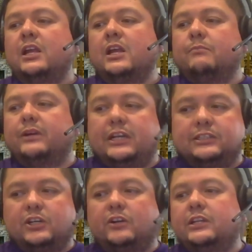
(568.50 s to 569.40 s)
But
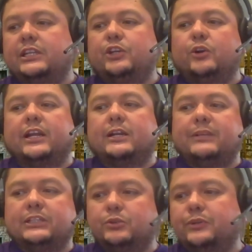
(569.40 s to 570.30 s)
internally, you're going to
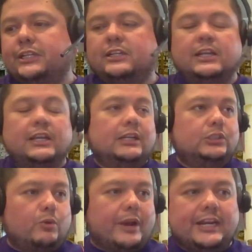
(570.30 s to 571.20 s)
be doing
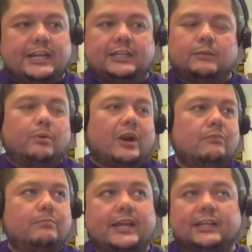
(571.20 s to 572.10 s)
training,
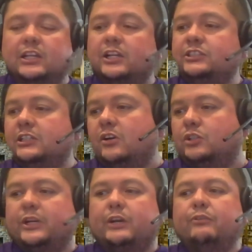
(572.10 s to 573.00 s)
brown bag, lunch and learns,
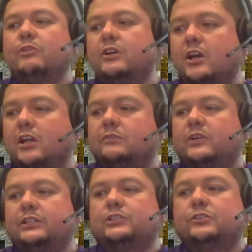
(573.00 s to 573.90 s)
whatever you want to call them,
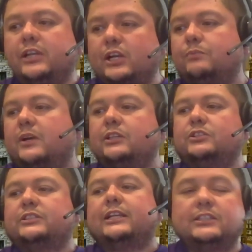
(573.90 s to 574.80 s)
right, to help
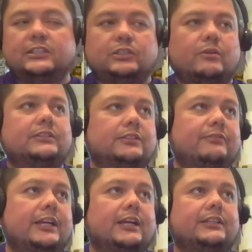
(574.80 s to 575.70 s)
understanding the threats of
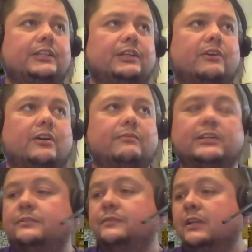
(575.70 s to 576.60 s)
AI in the environment,
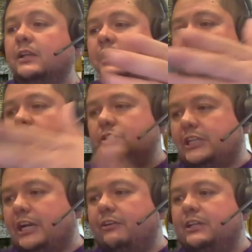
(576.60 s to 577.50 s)

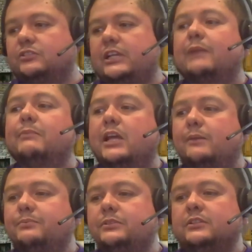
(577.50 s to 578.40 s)
sharing those
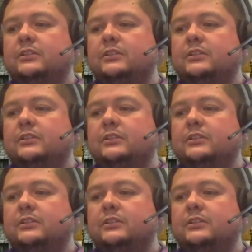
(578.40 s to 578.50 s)
MLOps,